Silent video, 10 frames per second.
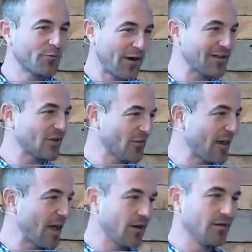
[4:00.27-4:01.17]
friend on
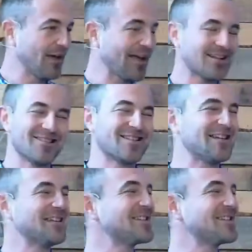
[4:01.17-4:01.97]
there who you hadn't seen